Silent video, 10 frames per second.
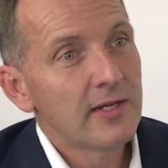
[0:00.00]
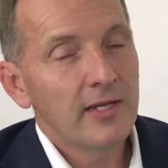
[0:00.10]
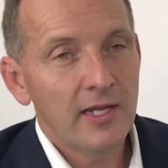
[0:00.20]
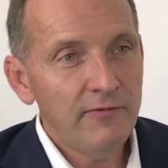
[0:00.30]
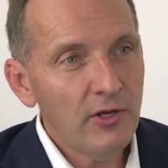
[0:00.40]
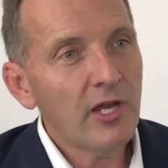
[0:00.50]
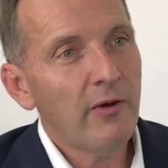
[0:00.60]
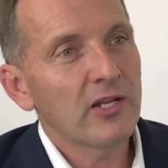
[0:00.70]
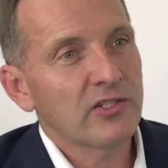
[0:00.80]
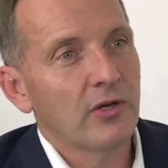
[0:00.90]
If you go
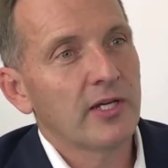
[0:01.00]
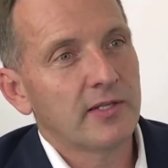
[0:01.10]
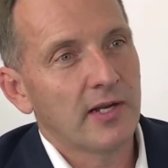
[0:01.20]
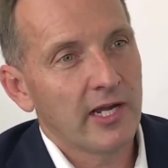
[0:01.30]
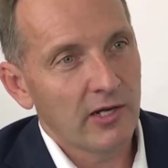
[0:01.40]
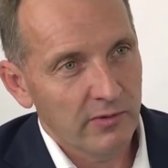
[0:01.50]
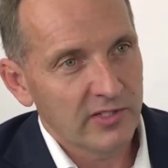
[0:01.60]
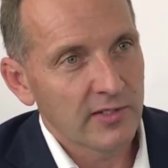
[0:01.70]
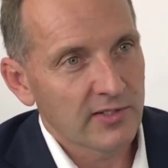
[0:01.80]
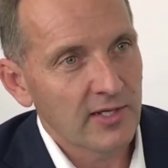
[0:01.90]
outside today, and I was
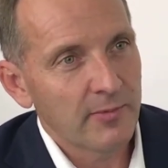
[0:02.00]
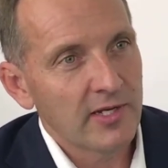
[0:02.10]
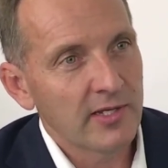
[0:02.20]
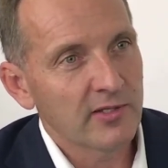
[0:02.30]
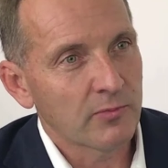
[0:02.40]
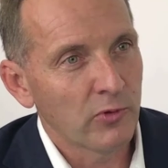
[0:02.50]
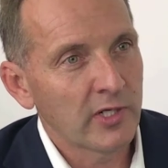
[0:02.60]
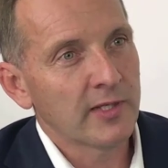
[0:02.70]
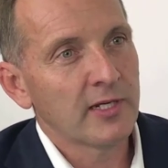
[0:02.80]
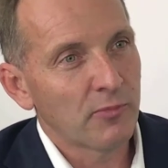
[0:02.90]
in the CBD this morning
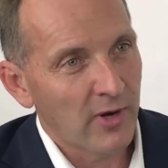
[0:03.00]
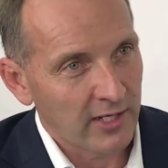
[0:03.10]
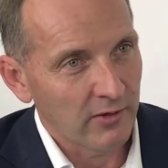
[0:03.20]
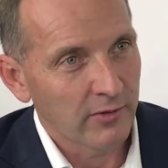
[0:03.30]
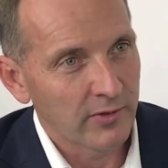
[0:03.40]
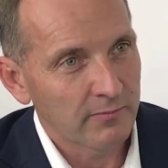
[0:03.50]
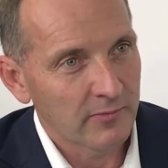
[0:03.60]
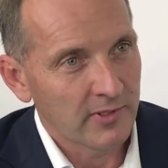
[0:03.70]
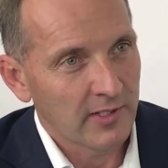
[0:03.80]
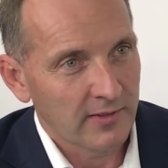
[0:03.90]
and then at Barangaroo
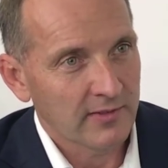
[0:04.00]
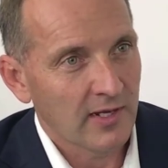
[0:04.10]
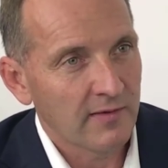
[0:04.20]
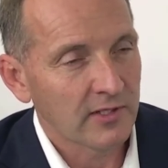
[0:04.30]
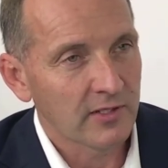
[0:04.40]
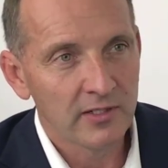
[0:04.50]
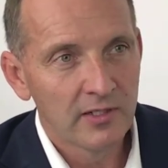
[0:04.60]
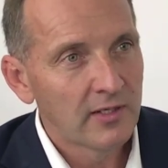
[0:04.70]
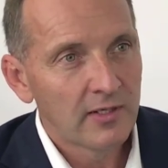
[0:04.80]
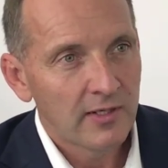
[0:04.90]
this afternoon,
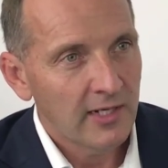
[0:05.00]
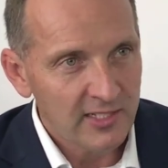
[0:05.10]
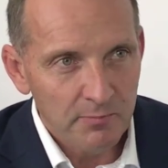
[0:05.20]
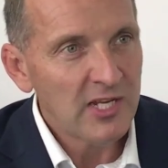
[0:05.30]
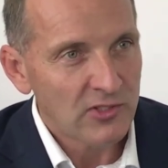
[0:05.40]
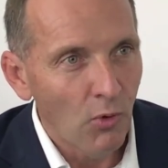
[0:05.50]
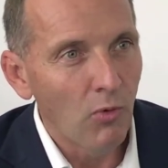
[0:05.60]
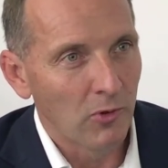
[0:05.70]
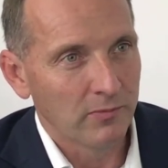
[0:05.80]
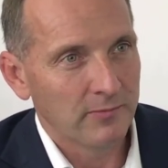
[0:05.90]
it's
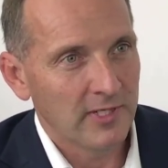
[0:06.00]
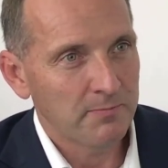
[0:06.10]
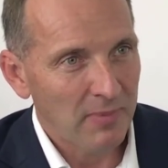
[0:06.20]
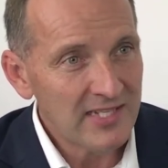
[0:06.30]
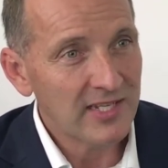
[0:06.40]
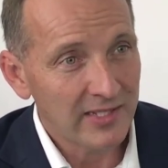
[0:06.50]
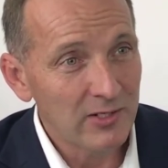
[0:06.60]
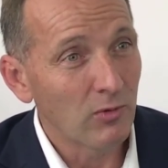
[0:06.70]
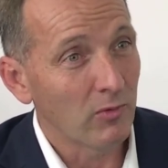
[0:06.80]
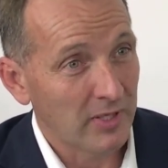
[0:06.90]
normal. It's basically
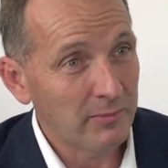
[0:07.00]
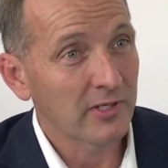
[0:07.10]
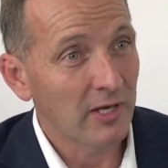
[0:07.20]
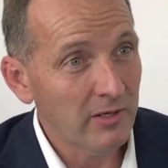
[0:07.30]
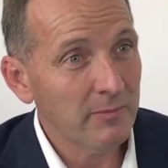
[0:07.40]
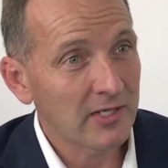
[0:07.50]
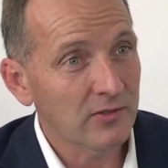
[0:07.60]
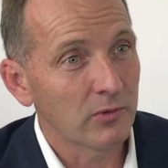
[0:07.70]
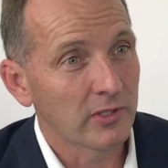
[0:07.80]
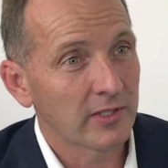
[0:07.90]
normal. People are going back to
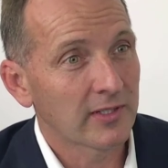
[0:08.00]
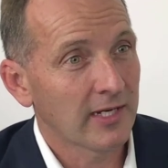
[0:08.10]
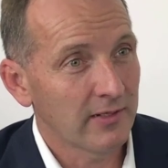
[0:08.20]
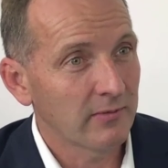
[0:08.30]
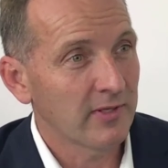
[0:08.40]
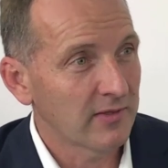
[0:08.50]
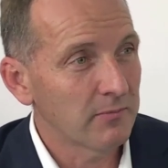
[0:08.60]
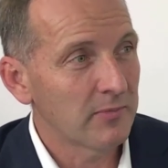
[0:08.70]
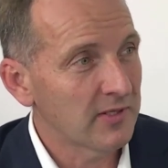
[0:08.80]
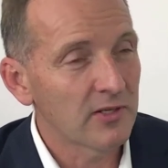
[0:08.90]
work, and it's
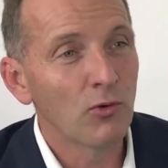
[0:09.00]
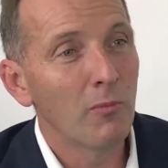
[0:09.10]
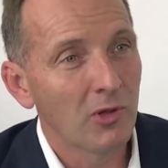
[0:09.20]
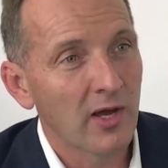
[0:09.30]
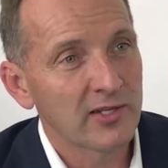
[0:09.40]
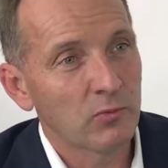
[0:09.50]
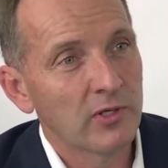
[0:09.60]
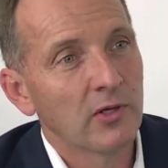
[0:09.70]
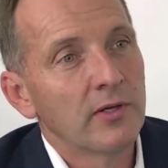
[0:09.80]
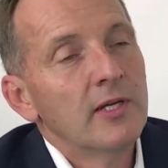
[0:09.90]
a normalised world.